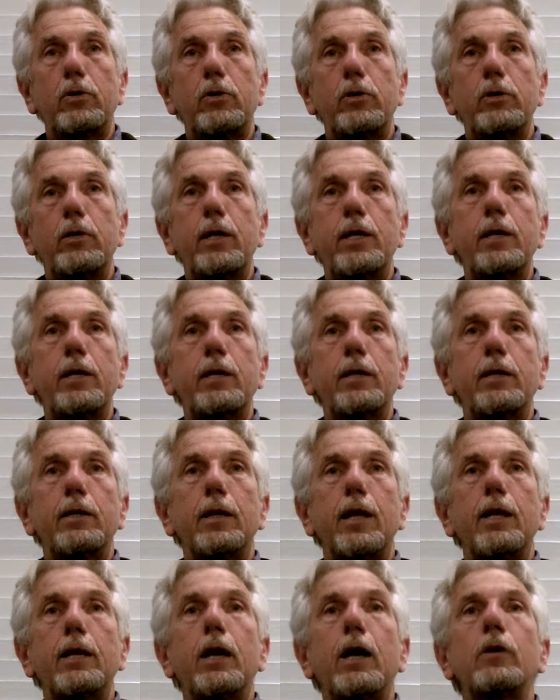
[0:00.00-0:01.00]
They didn't
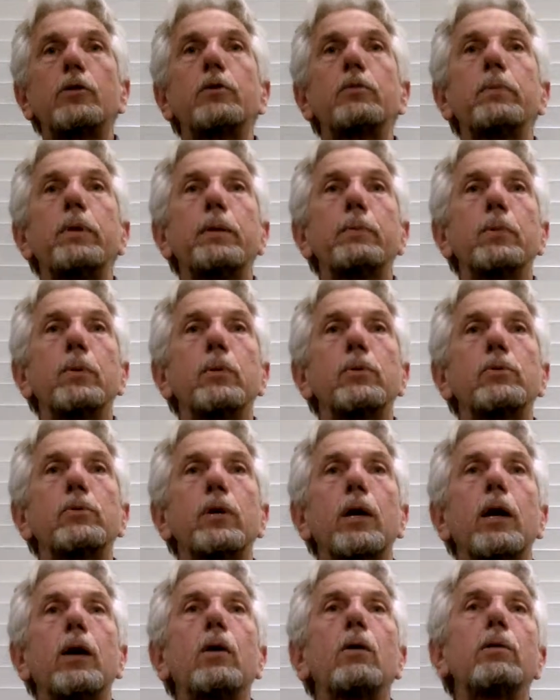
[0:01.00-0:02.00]
let other people
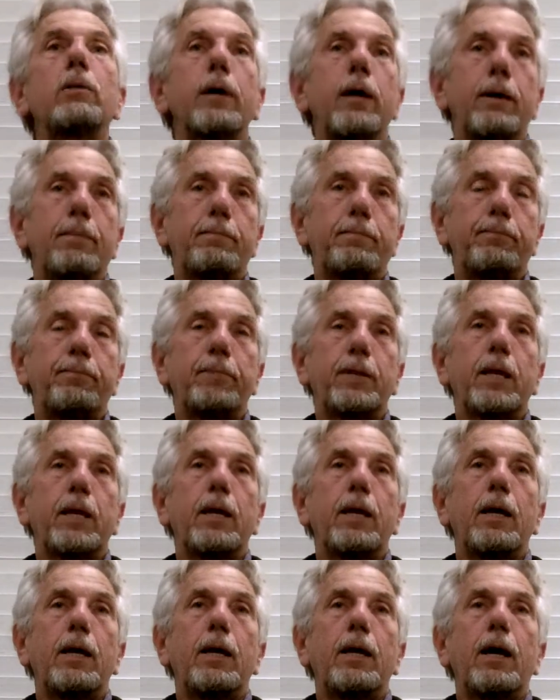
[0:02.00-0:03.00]
tell them
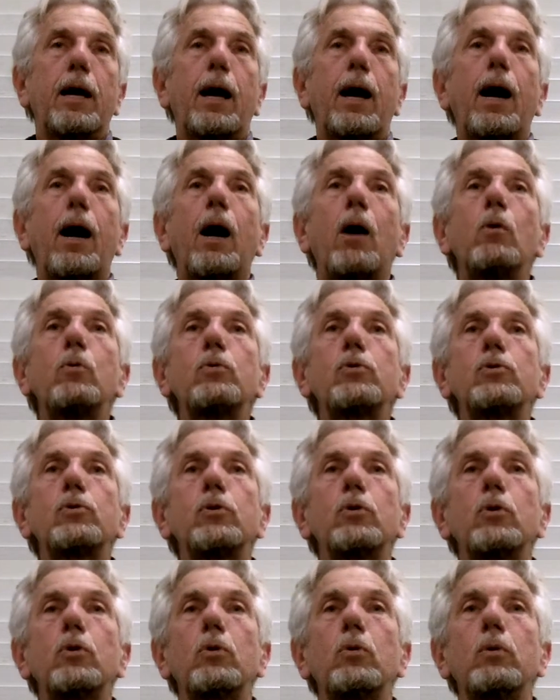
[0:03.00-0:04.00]
how
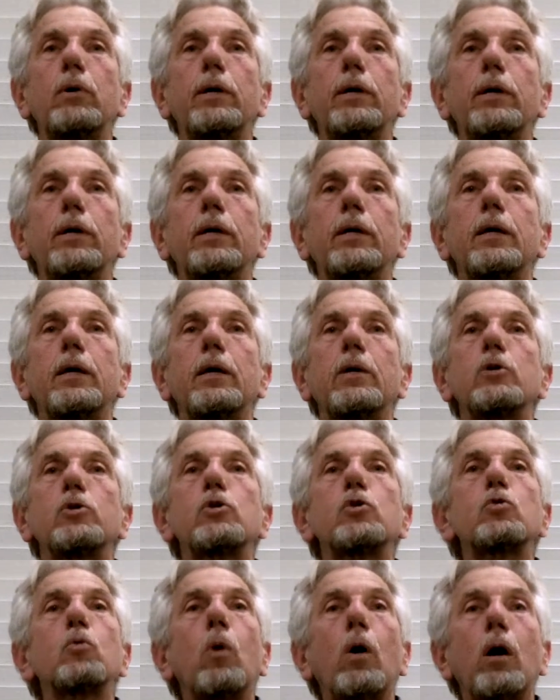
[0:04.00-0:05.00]
to
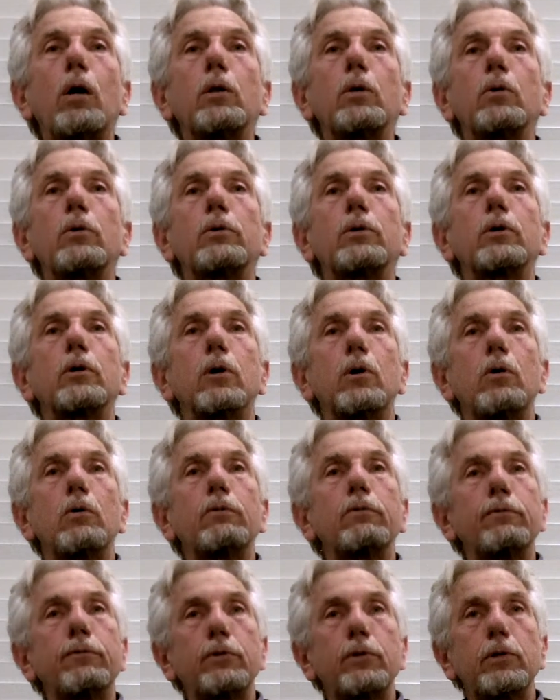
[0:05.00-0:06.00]
swallow their own
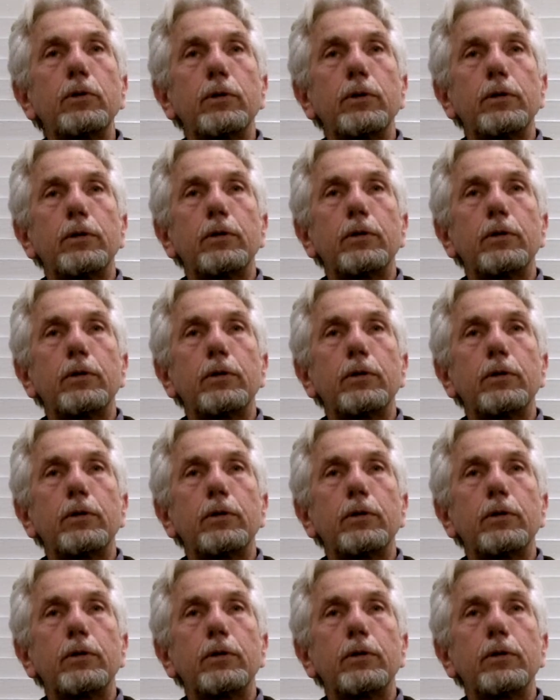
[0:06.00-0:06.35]
food.